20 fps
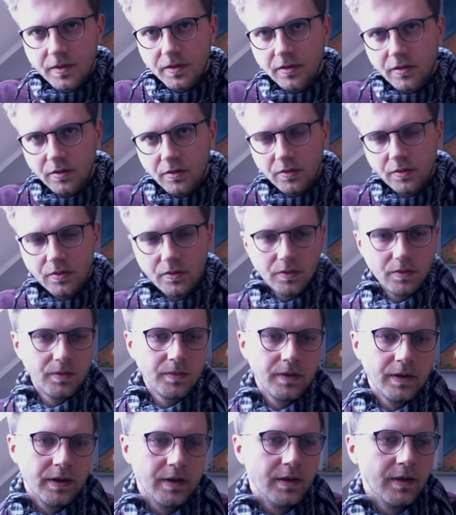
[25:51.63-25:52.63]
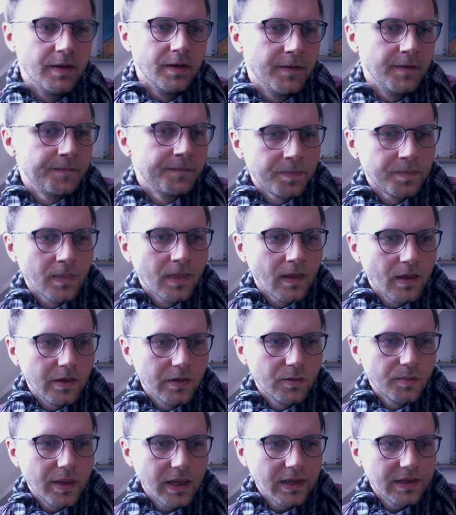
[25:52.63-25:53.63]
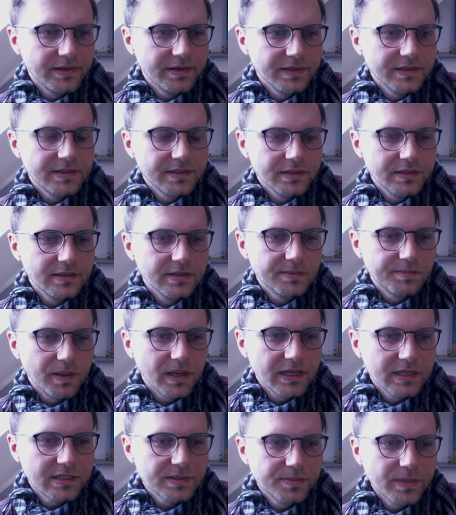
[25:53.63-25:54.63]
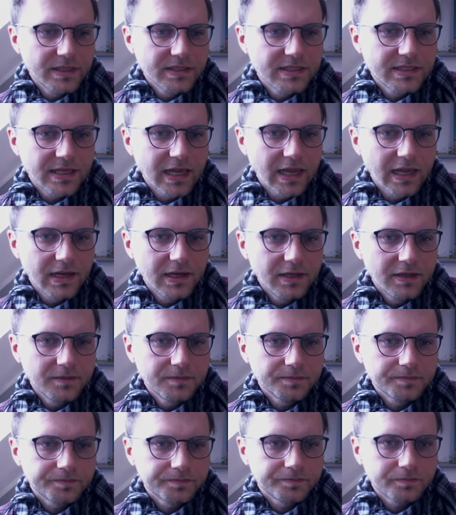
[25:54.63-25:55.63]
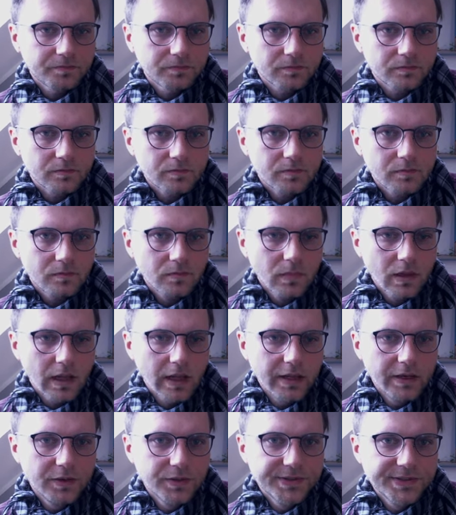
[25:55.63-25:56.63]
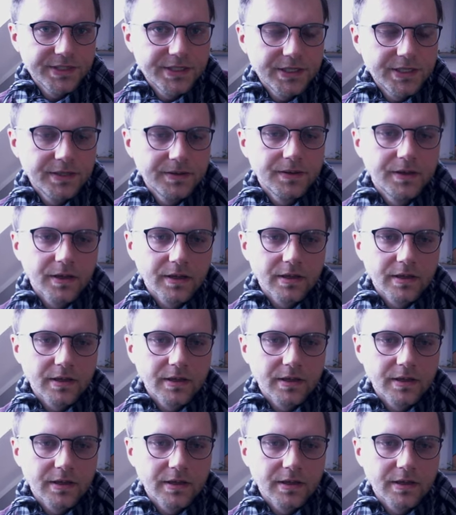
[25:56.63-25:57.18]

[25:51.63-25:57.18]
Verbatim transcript: you you make this displacement scaling and you see